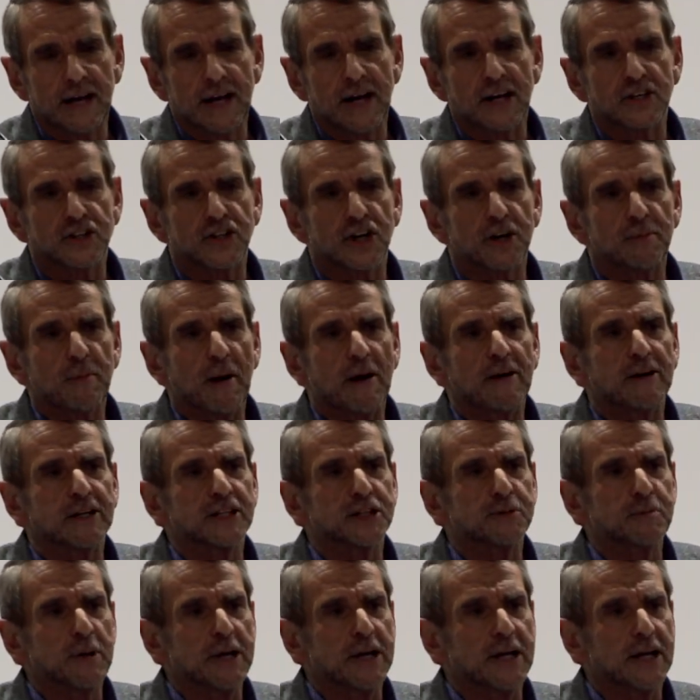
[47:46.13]
English and
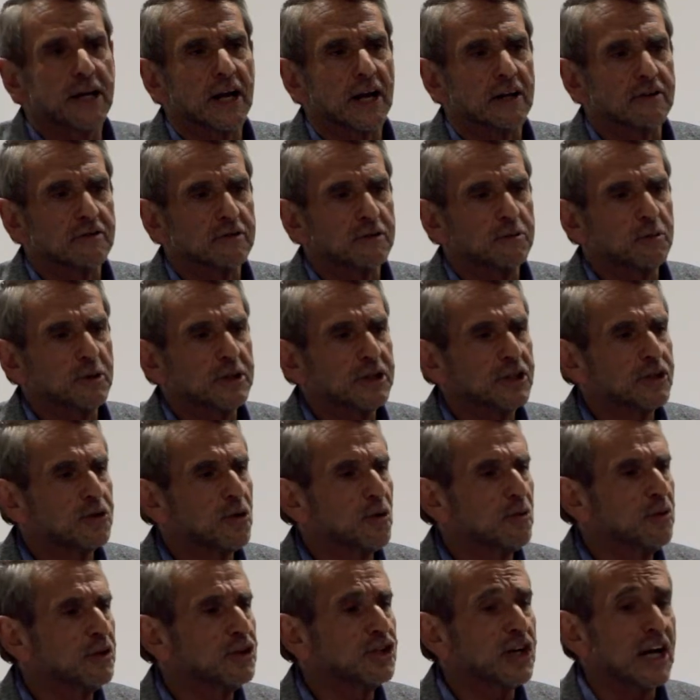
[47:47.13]
American speaking countries which
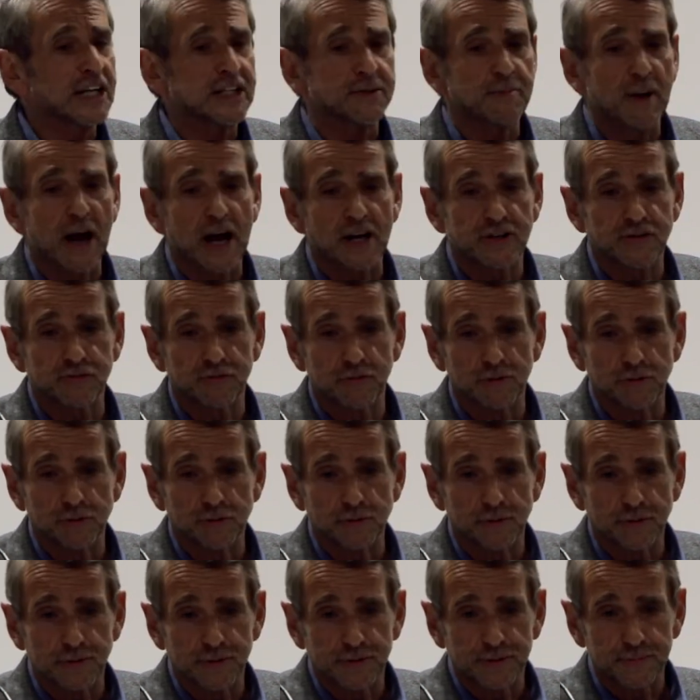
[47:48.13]
is called the Chatham House
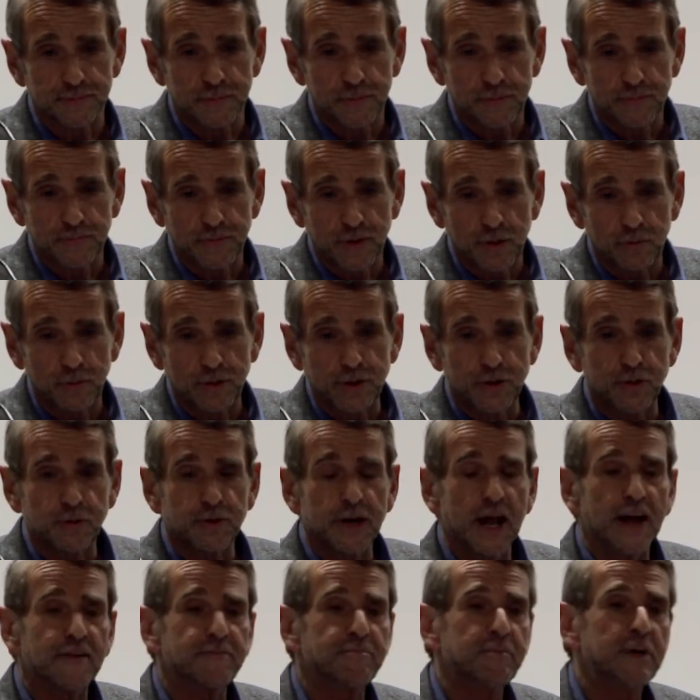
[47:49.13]
Rules, which
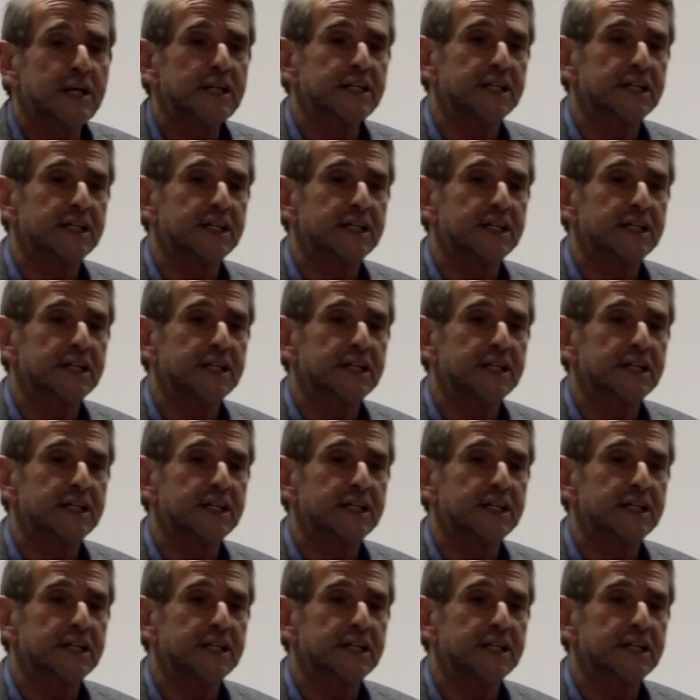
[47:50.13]
you can have